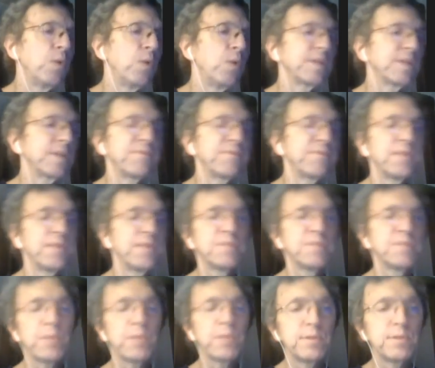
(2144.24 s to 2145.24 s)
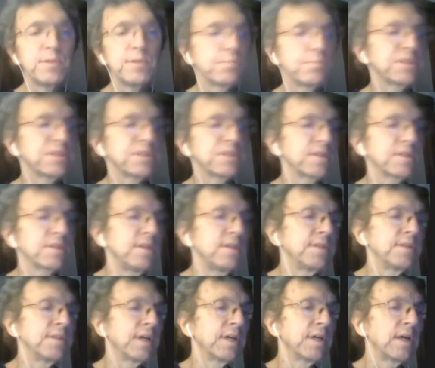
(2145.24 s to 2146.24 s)
One of his poems is
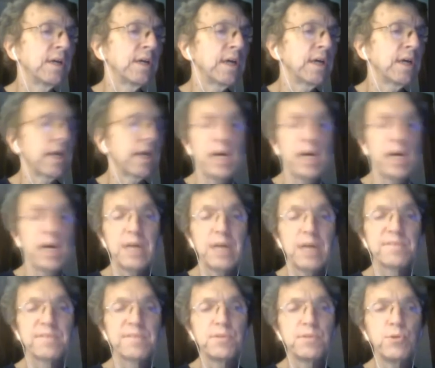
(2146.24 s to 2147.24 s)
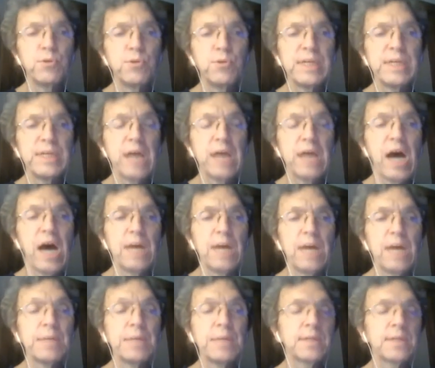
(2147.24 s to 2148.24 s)
called God's Doing
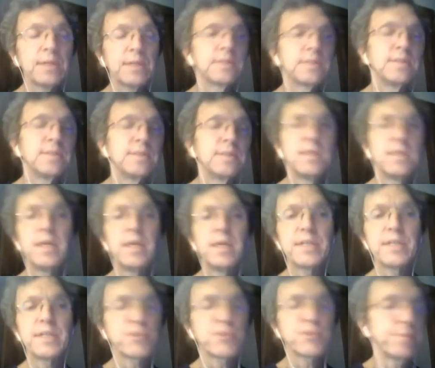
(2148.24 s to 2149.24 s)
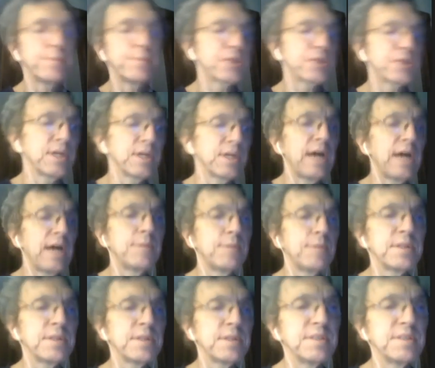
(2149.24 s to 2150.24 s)
Ama, and I should mention
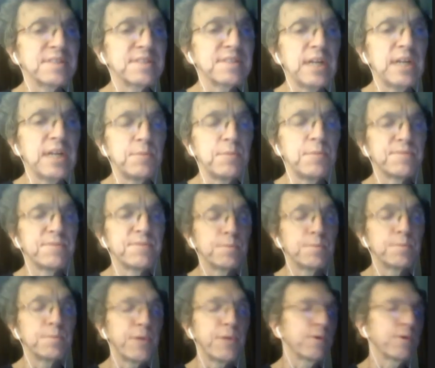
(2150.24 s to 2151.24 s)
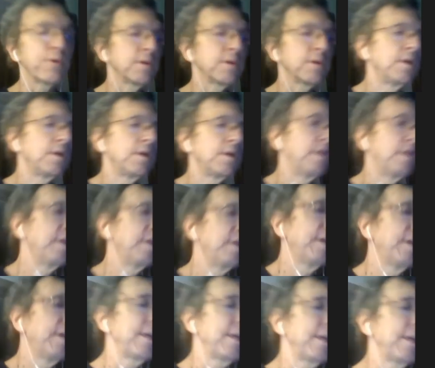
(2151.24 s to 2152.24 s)
Ama is Tamil for mother,
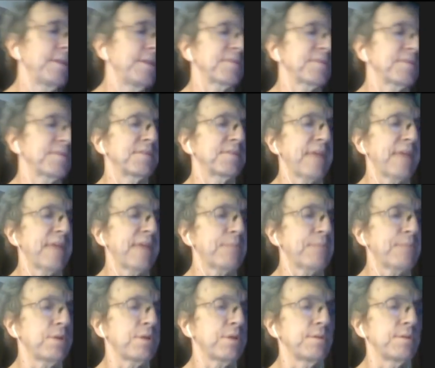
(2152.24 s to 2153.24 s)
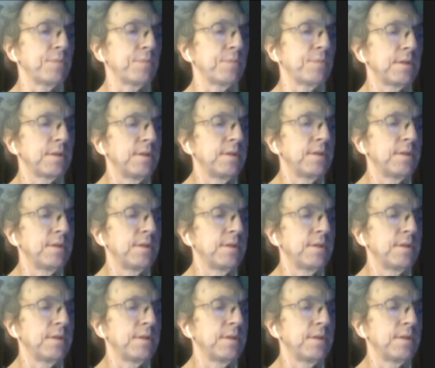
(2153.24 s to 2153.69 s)
and this is that poem.